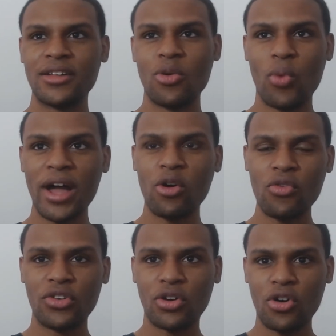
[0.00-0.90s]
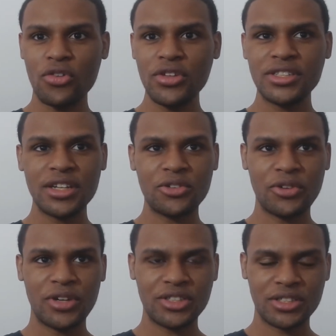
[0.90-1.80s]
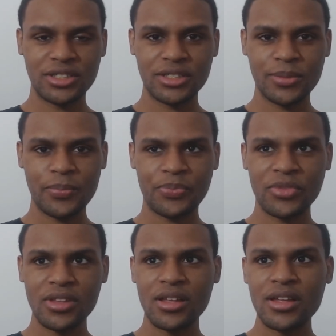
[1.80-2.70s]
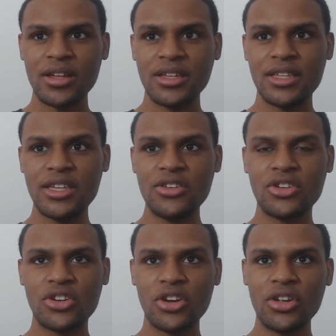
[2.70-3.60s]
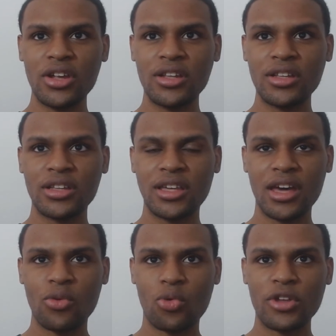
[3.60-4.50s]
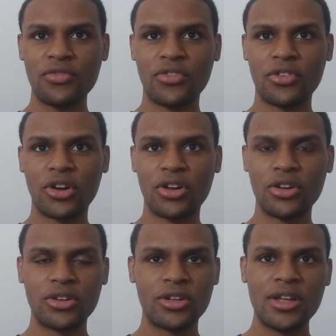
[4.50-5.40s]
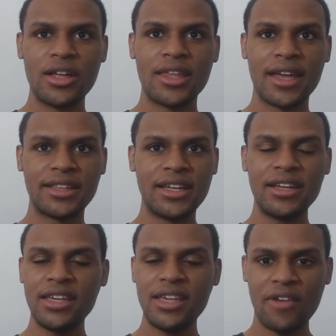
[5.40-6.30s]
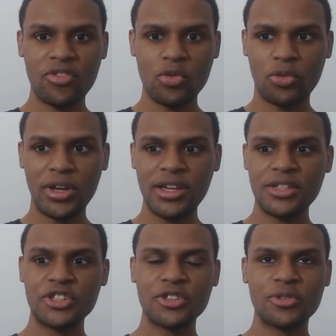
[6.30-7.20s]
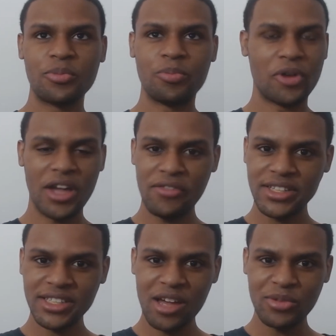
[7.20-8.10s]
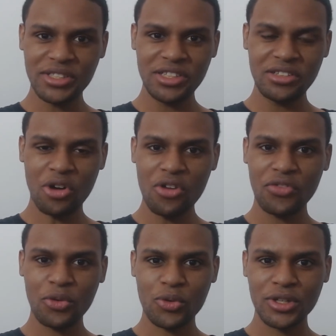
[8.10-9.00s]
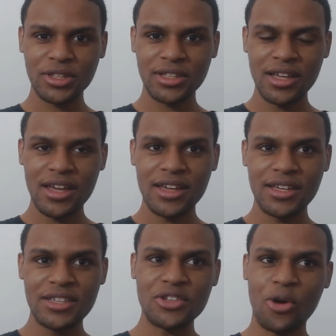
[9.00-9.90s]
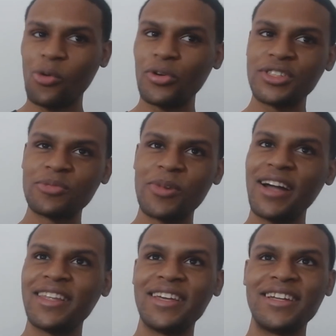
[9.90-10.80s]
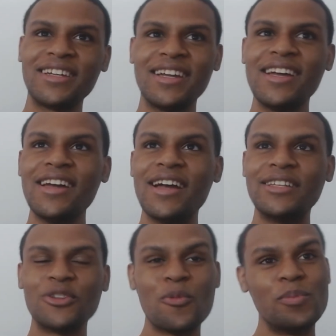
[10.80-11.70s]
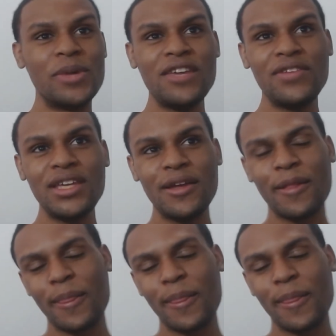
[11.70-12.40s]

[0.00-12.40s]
why over all these generations, he couldn't get One For All? Like, didn't he have the rage? But every time we see him All For One, he's always smiling. So maybe,